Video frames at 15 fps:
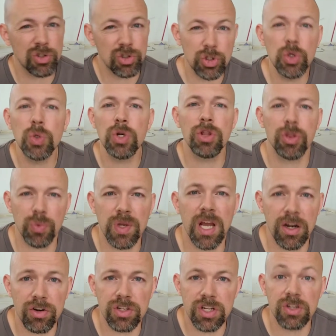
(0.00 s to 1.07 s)
two to
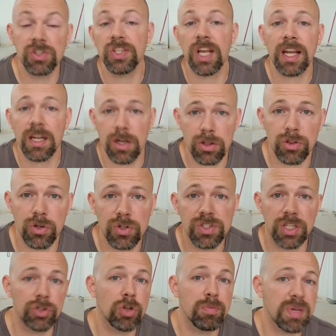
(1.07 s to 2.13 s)
300 years, second to third
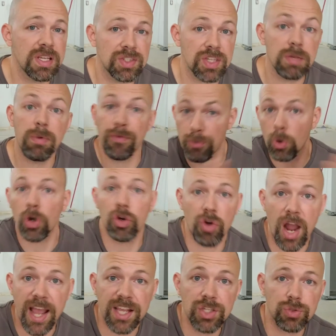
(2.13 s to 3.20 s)
century BC, before
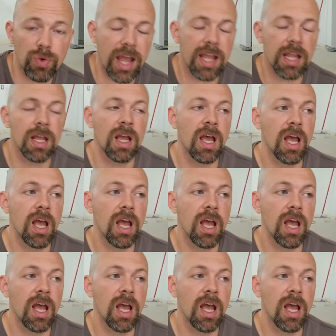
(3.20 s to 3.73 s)
Christ, right?